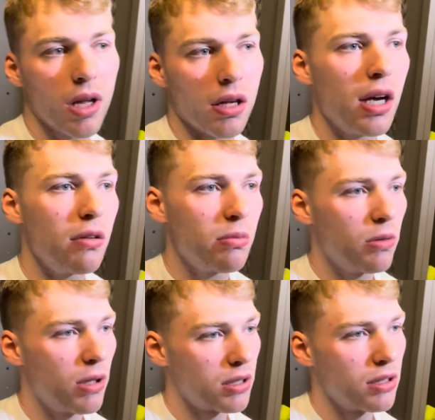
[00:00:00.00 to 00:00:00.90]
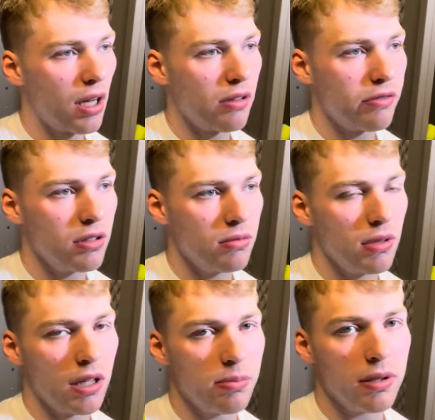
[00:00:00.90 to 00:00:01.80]
Yeah, we've been watching a lot of film, a
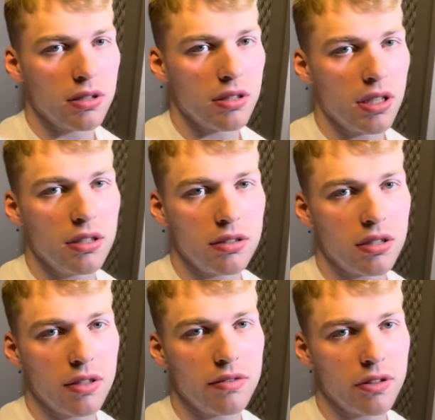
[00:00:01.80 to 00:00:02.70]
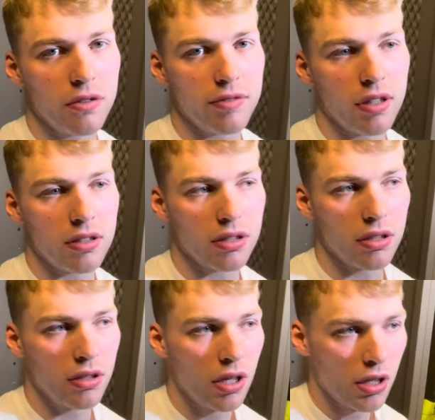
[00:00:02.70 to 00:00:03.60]
lot of personnel stuff so far,
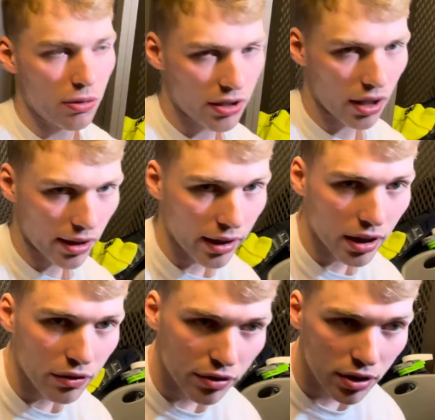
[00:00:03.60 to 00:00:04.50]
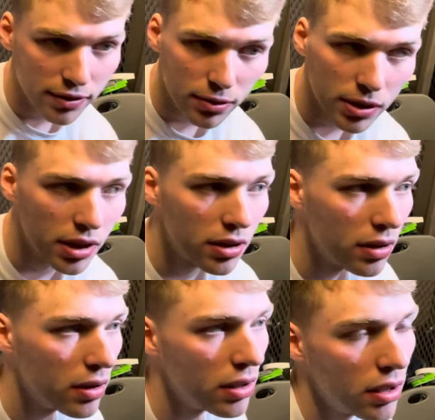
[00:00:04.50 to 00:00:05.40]
so we're starting to get a good feel for what they do.